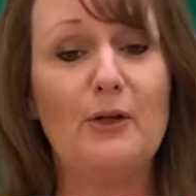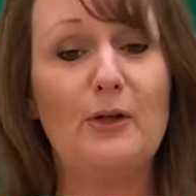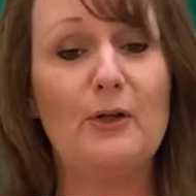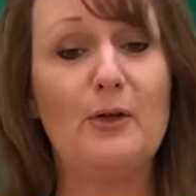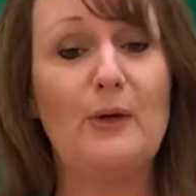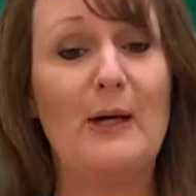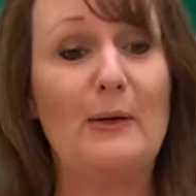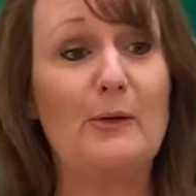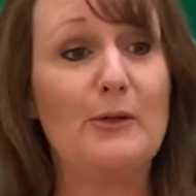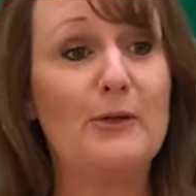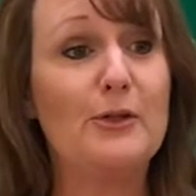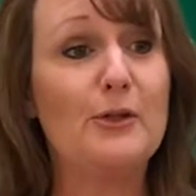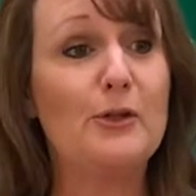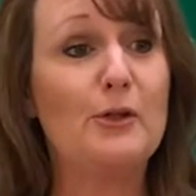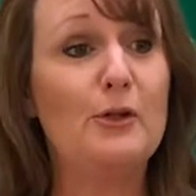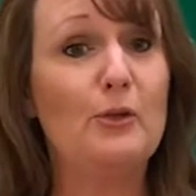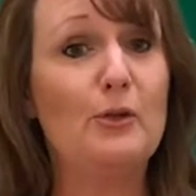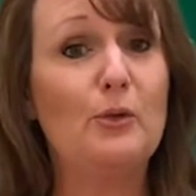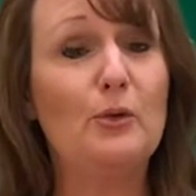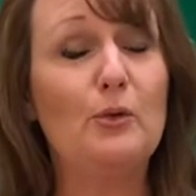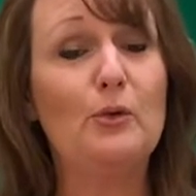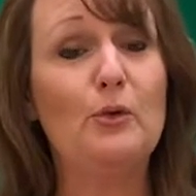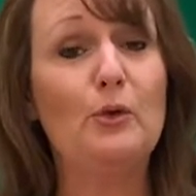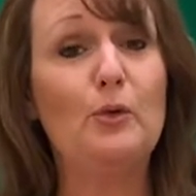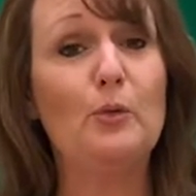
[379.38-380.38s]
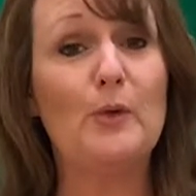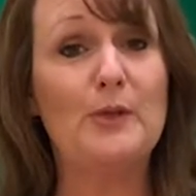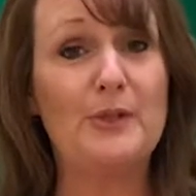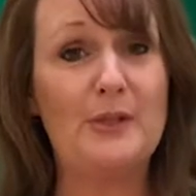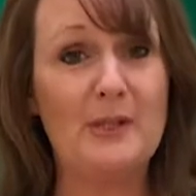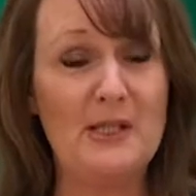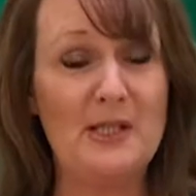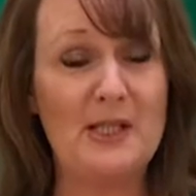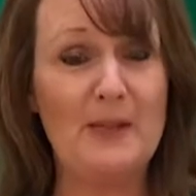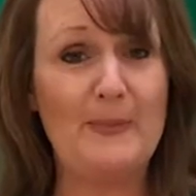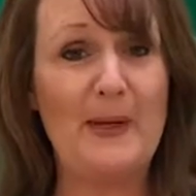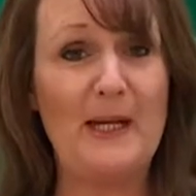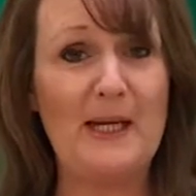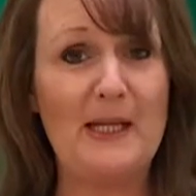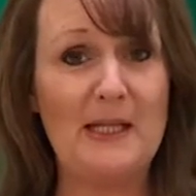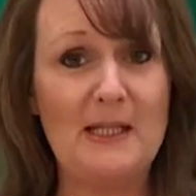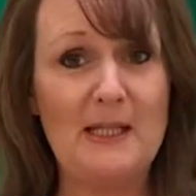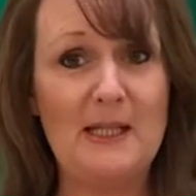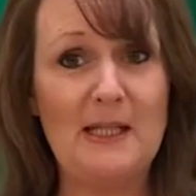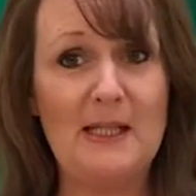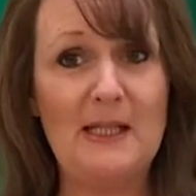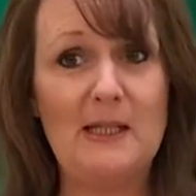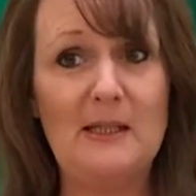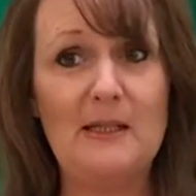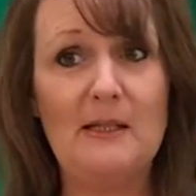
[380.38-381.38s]
our school was
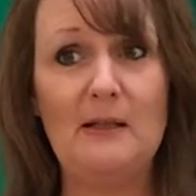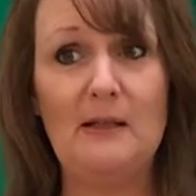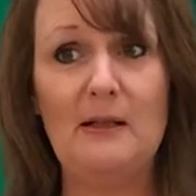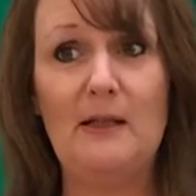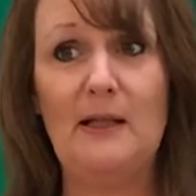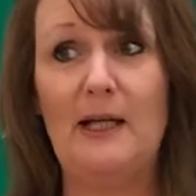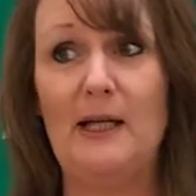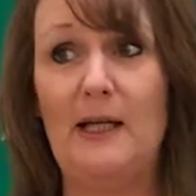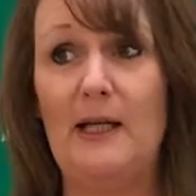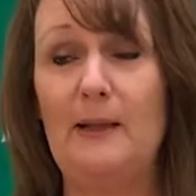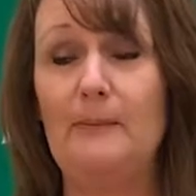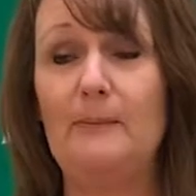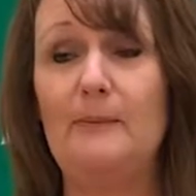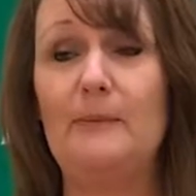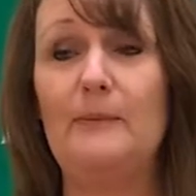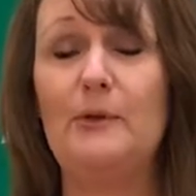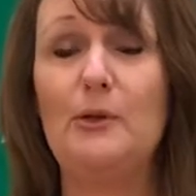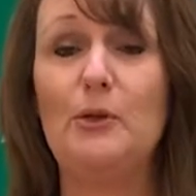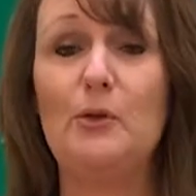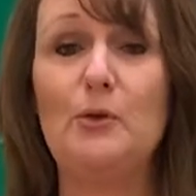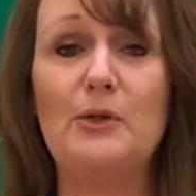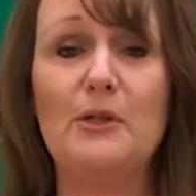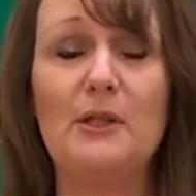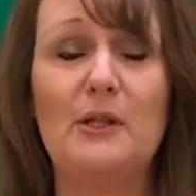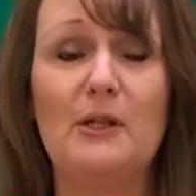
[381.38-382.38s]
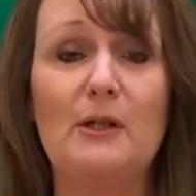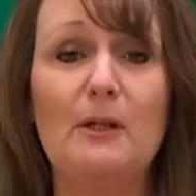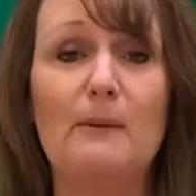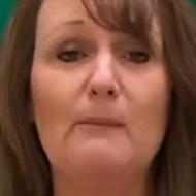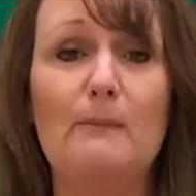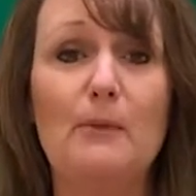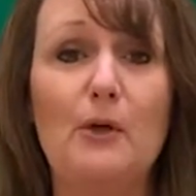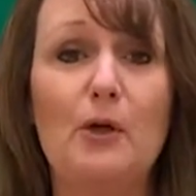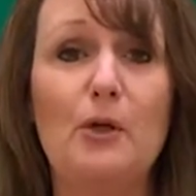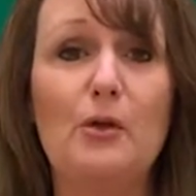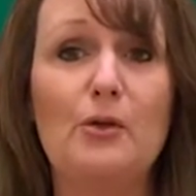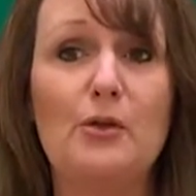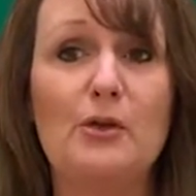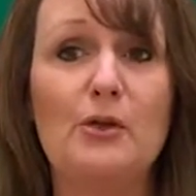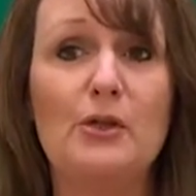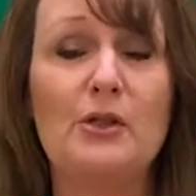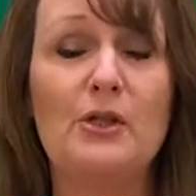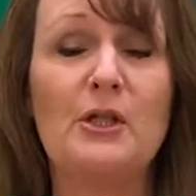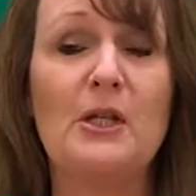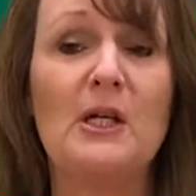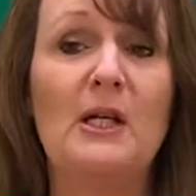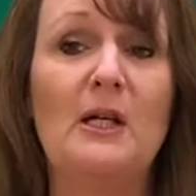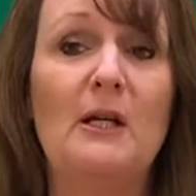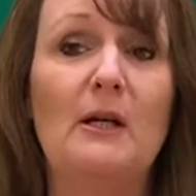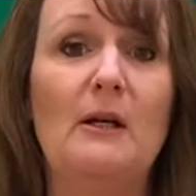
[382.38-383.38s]
inspected using the most
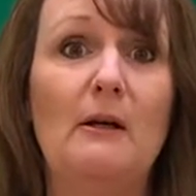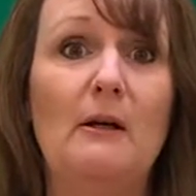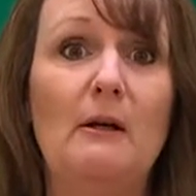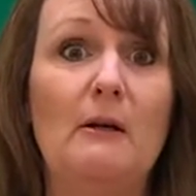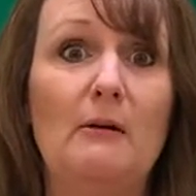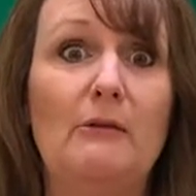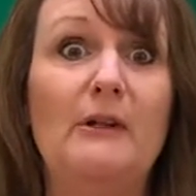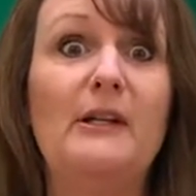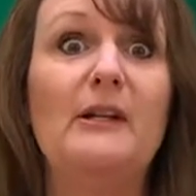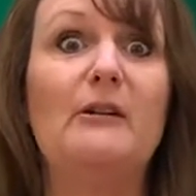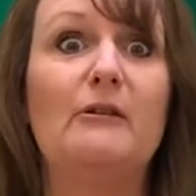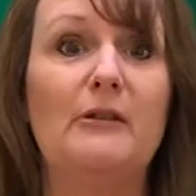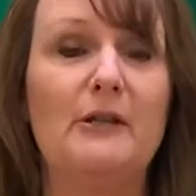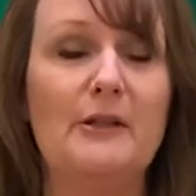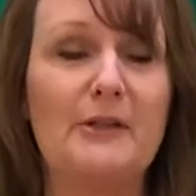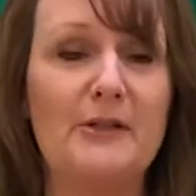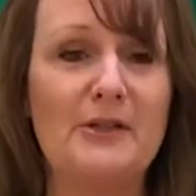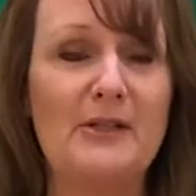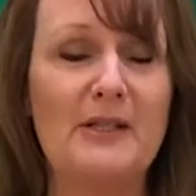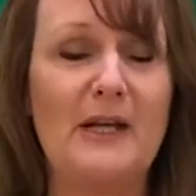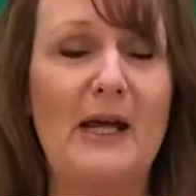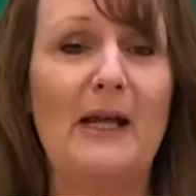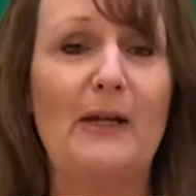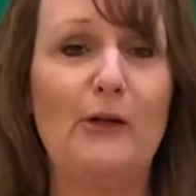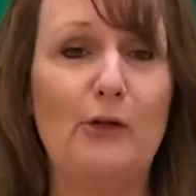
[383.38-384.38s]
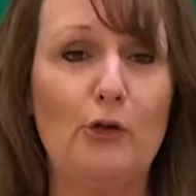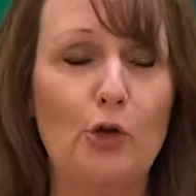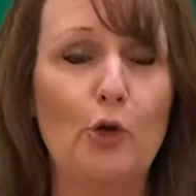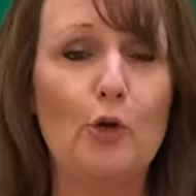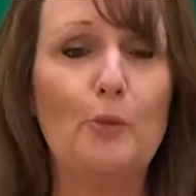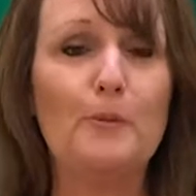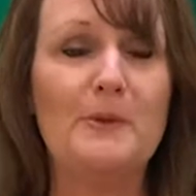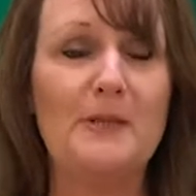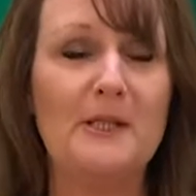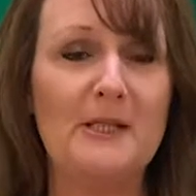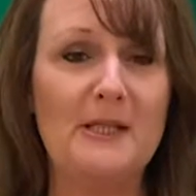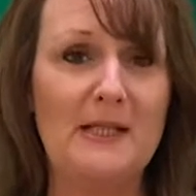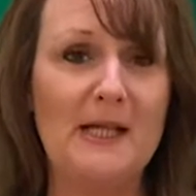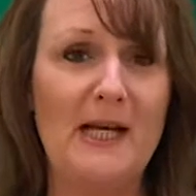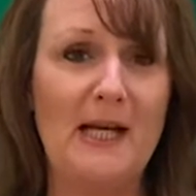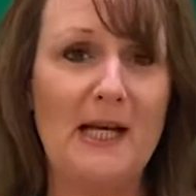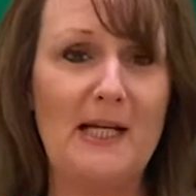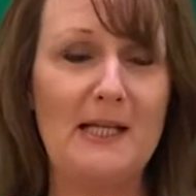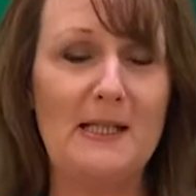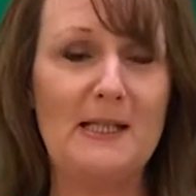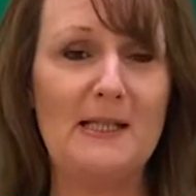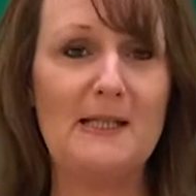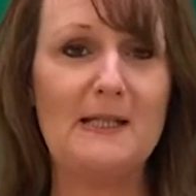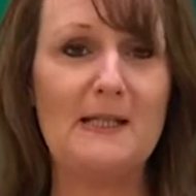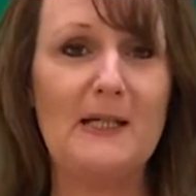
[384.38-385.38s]
rigorous and
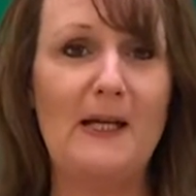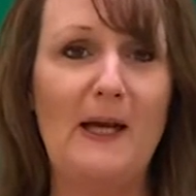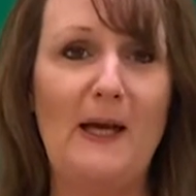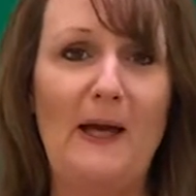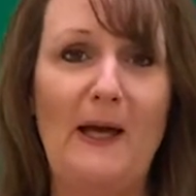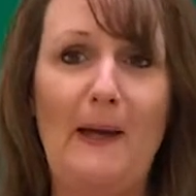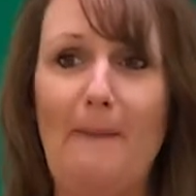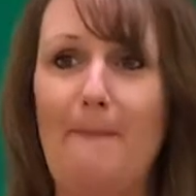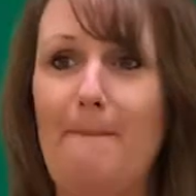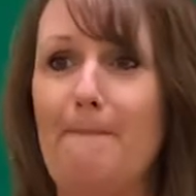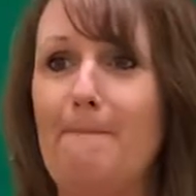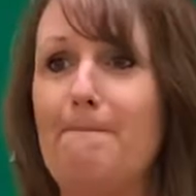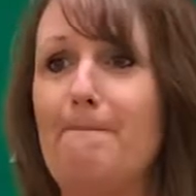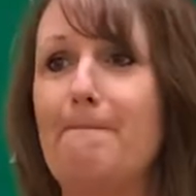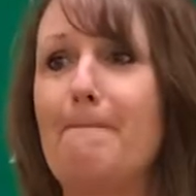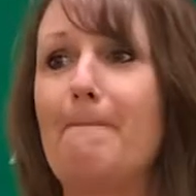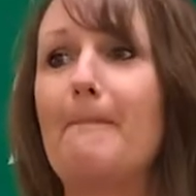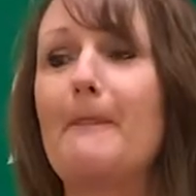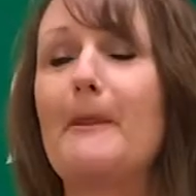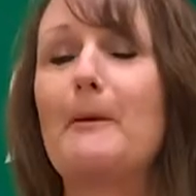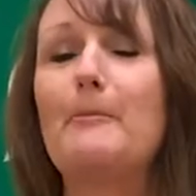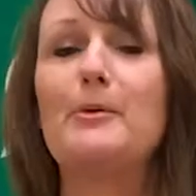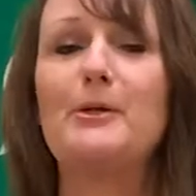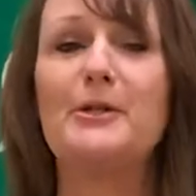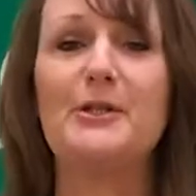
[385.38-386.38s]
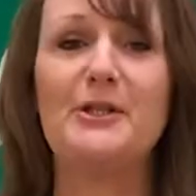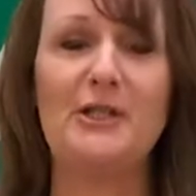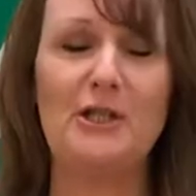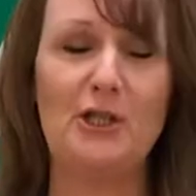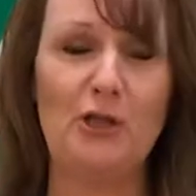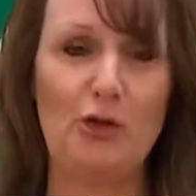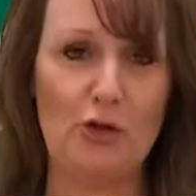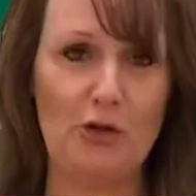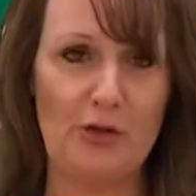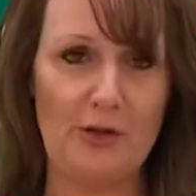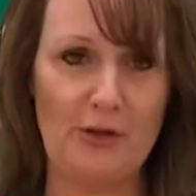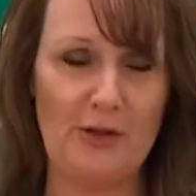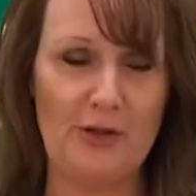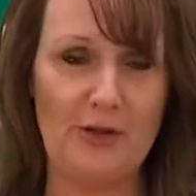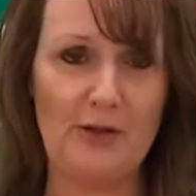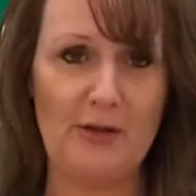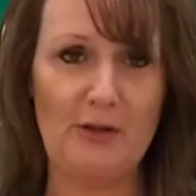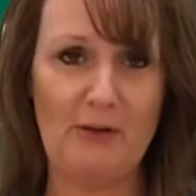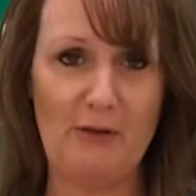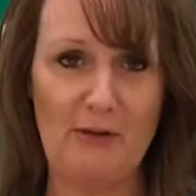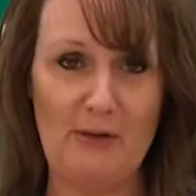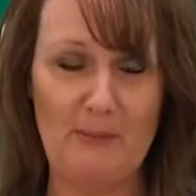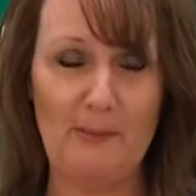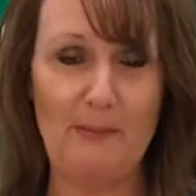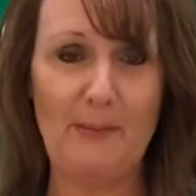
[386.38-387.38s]
up-to-date procedures that
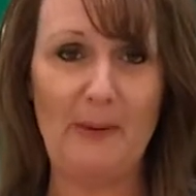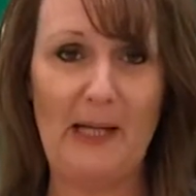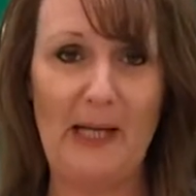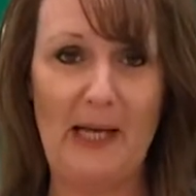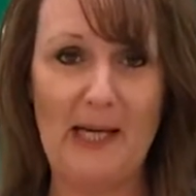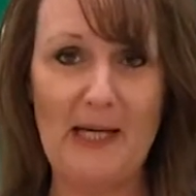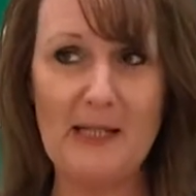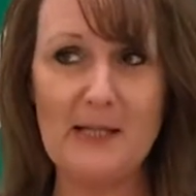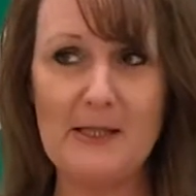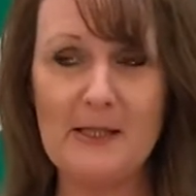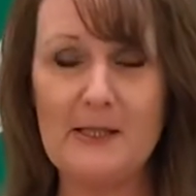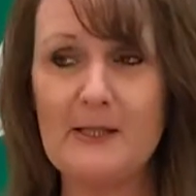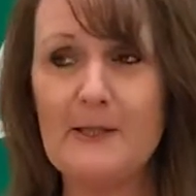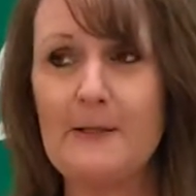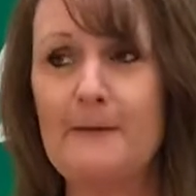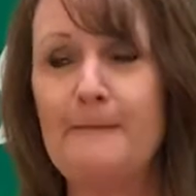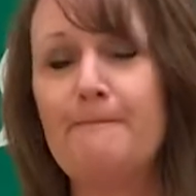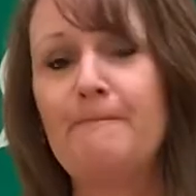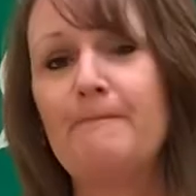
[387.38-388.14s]
are in place.